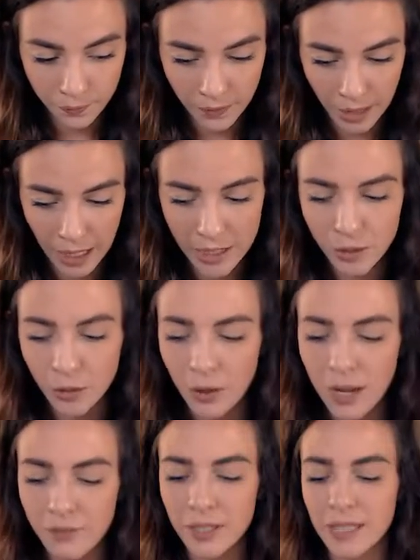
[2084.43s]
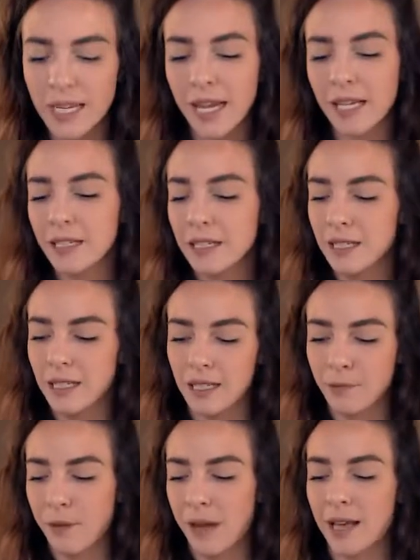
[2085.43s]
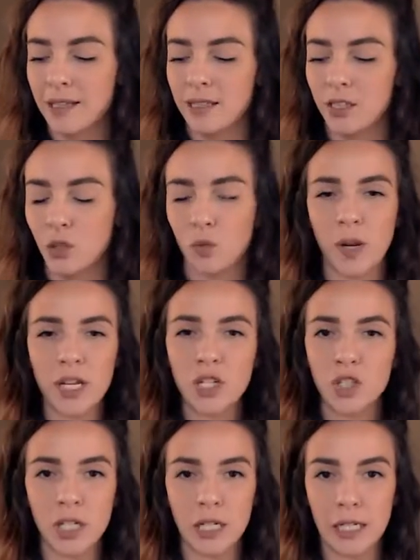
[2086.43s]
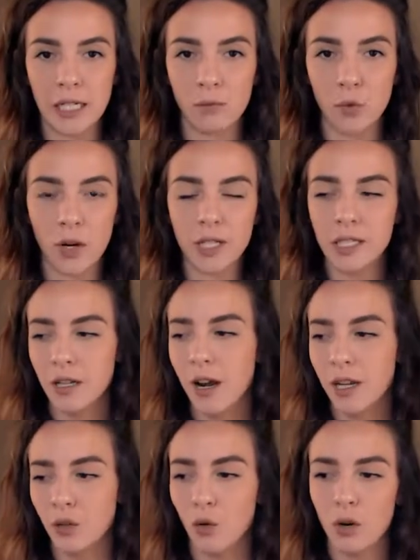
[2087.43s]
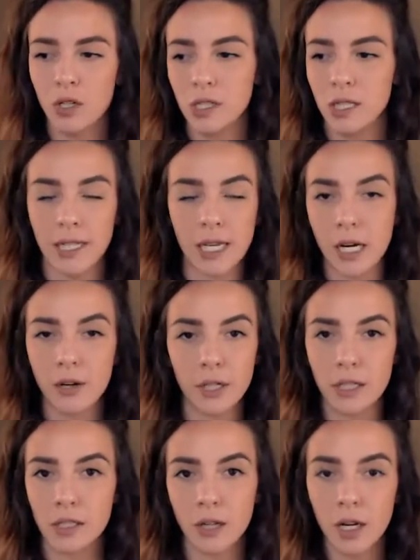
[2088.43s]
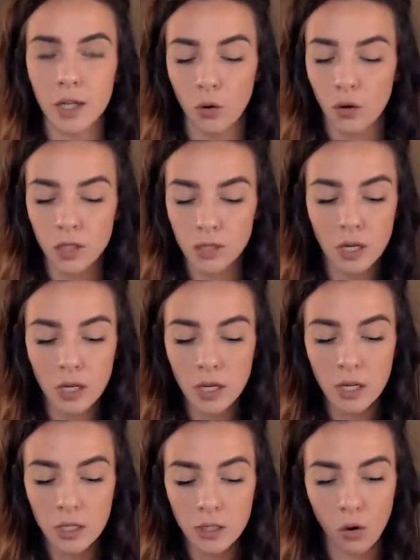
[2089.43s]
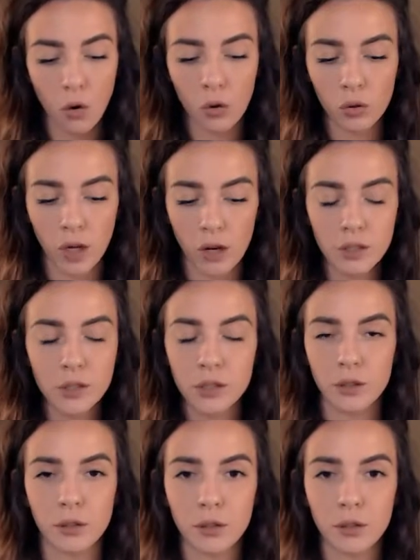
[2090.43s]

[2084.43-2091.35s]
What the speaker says: And you don't have to tend to this past situation anymore. It's not yours to carry. It's not yours to hold on to.